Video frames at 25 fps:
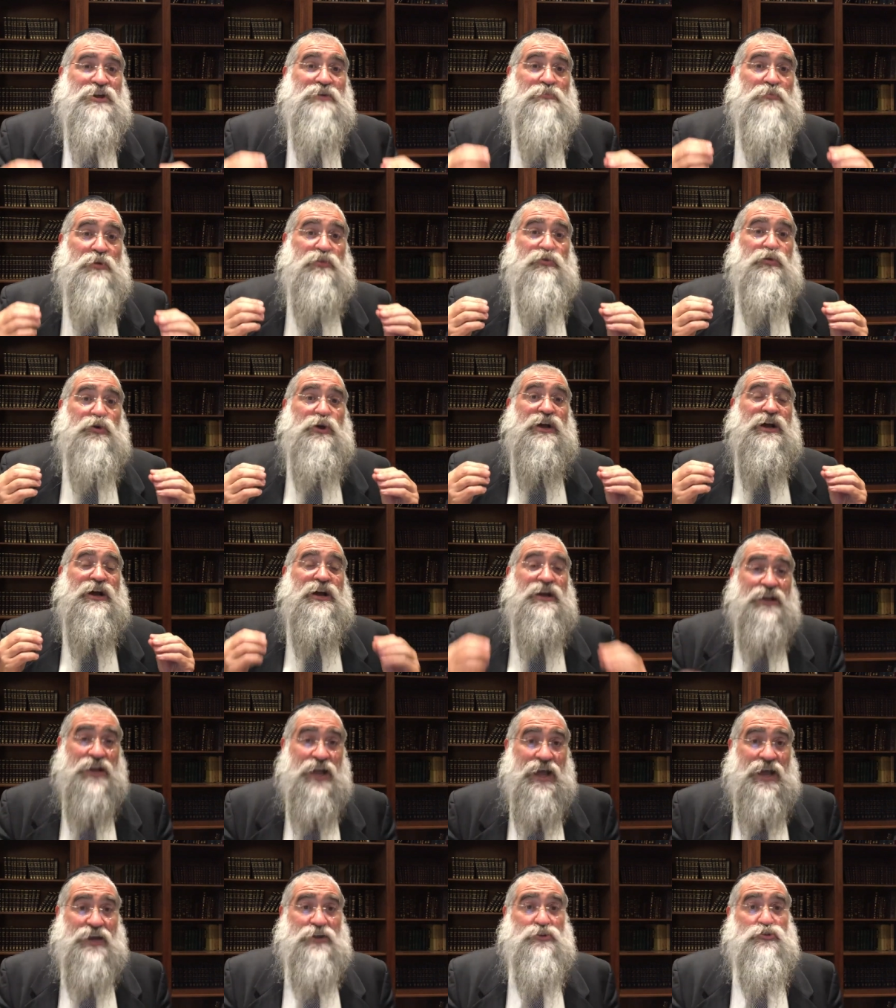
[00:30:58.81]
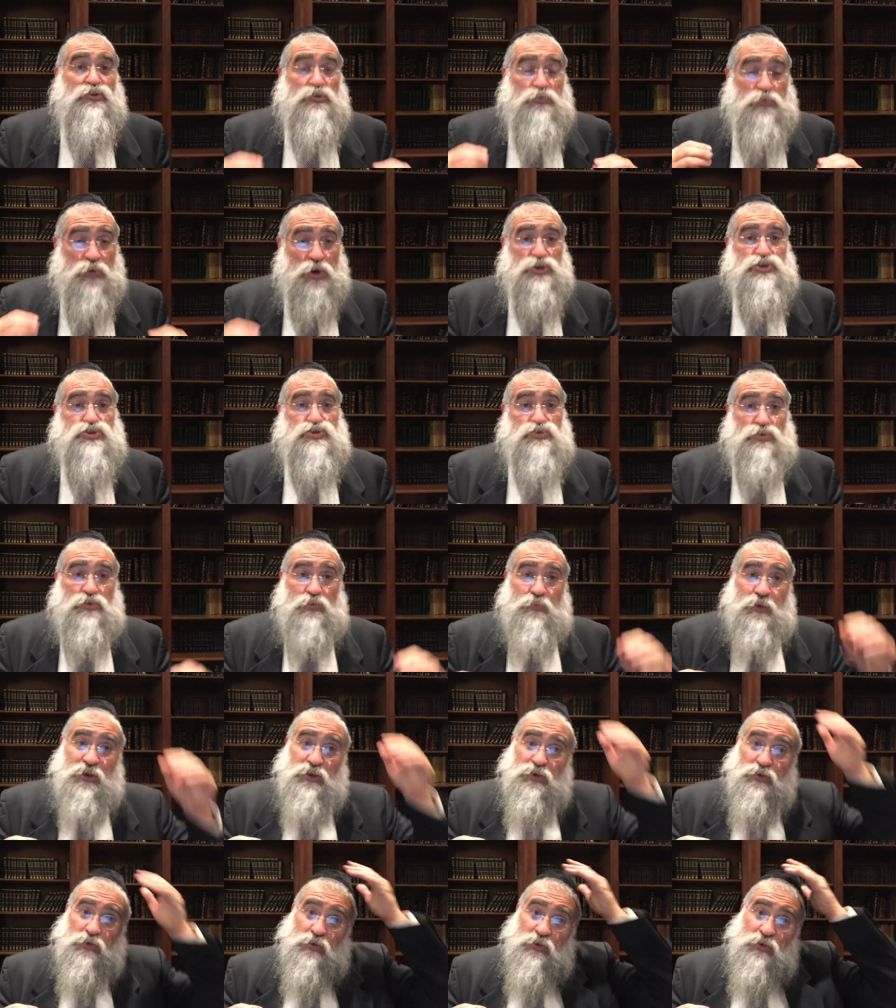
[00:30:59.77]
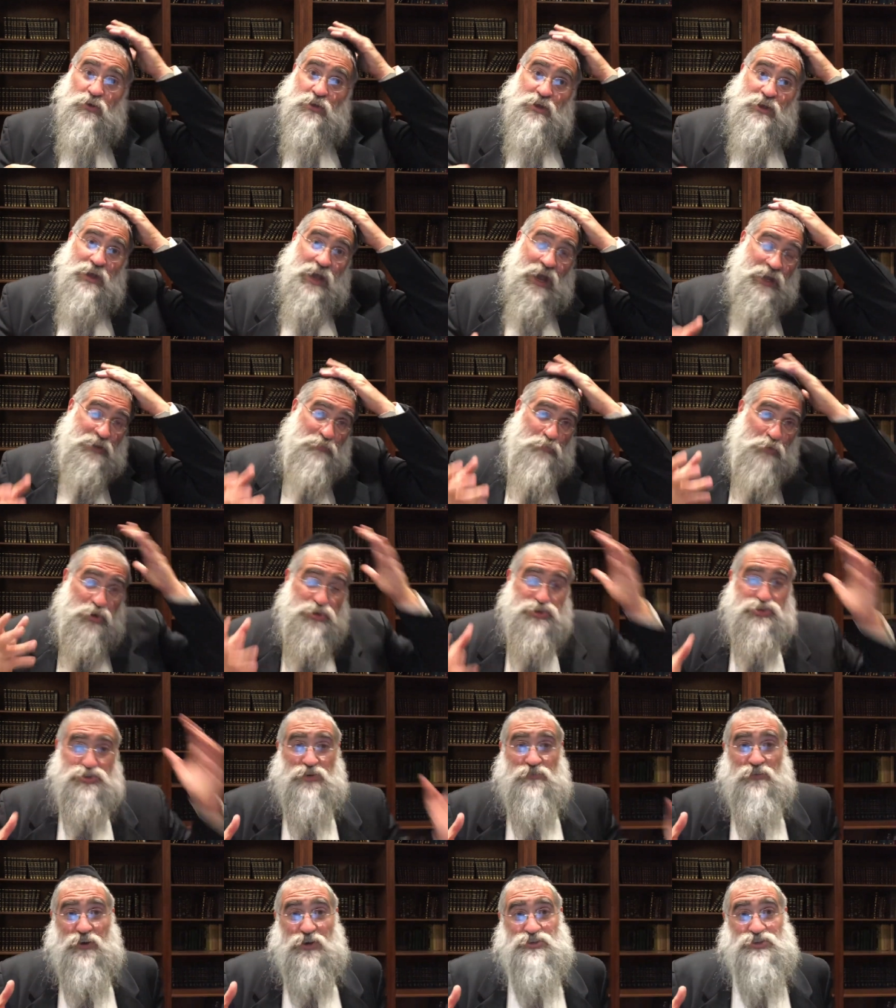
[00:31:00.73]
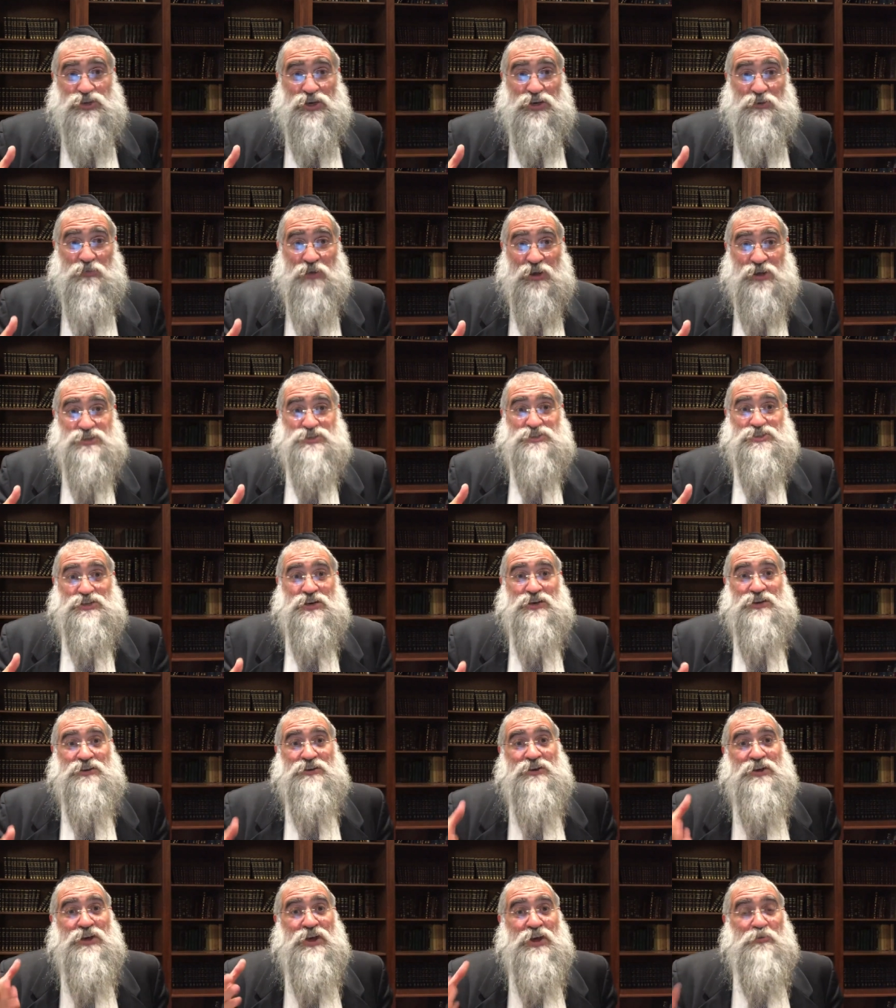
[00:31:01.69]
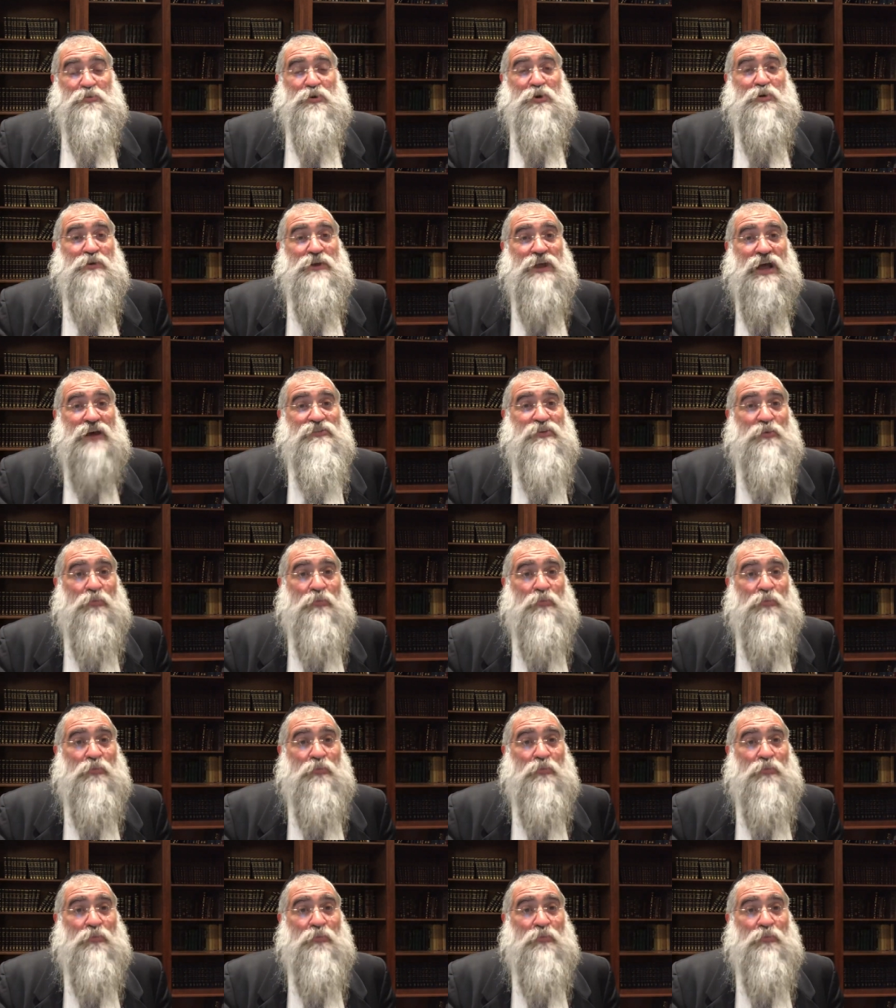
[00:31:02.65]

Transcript: But if we connect to Moshe Rabbeinu and Moshe of our generation, we will have